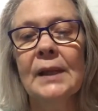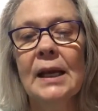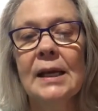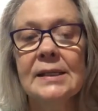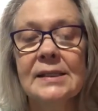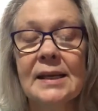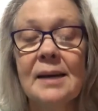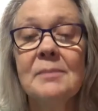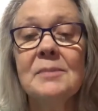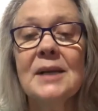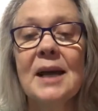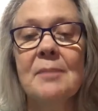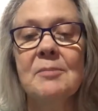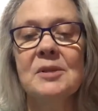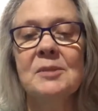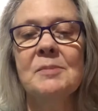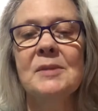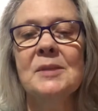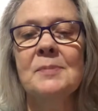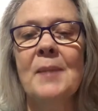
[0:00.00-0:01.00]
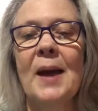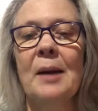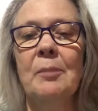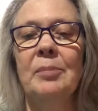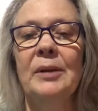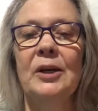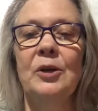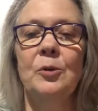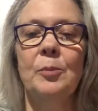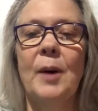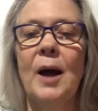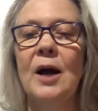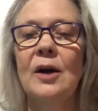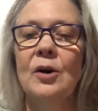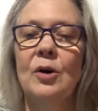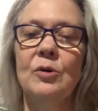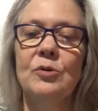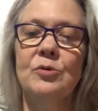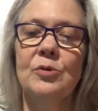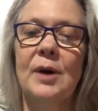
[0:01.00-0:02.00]
Sometimes Miss Mack played her
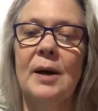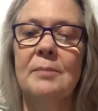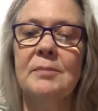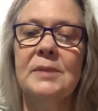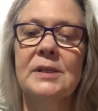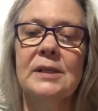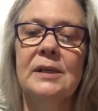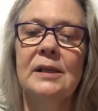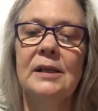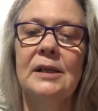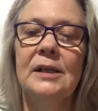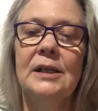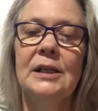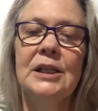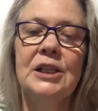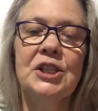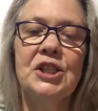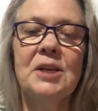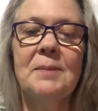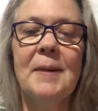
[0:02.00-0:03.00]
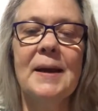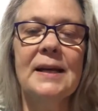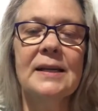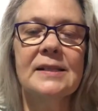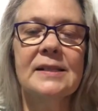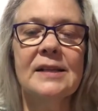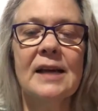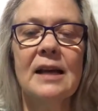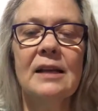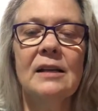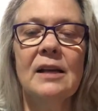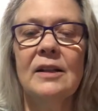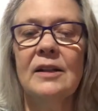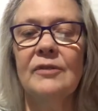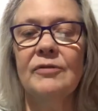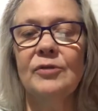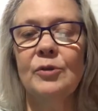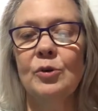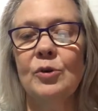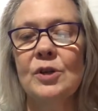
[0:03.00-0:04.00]
bongo drums. She made a tunnel on the
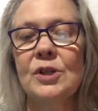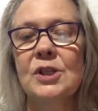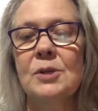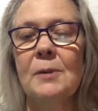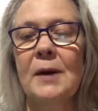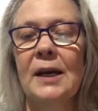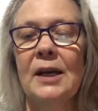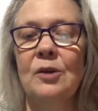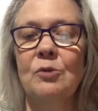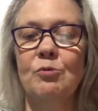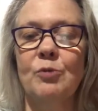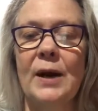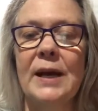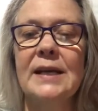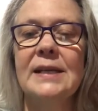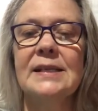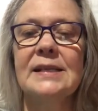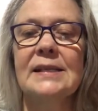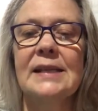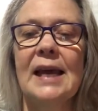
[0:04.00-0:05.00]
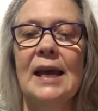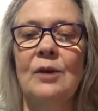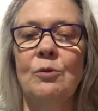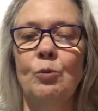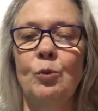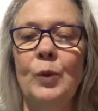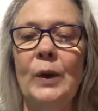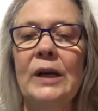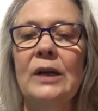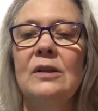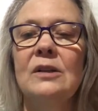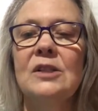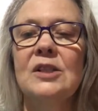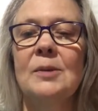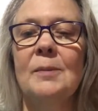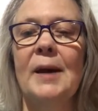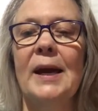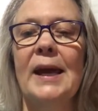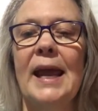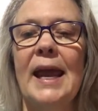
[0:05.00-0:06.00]
floor so I could race and wiggle to
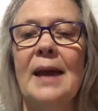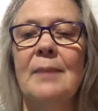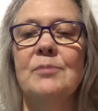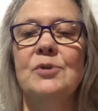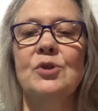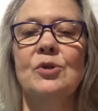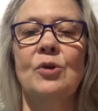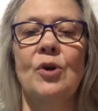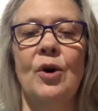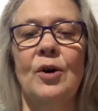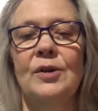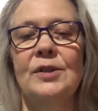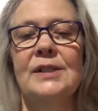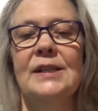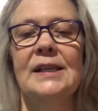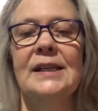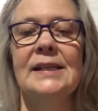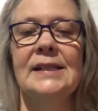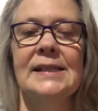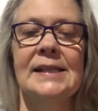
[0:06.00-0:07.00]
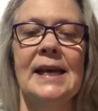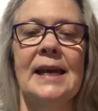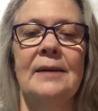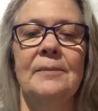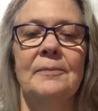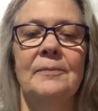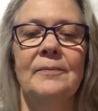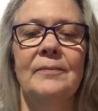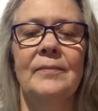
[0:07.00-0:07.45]
my hamster heart's content.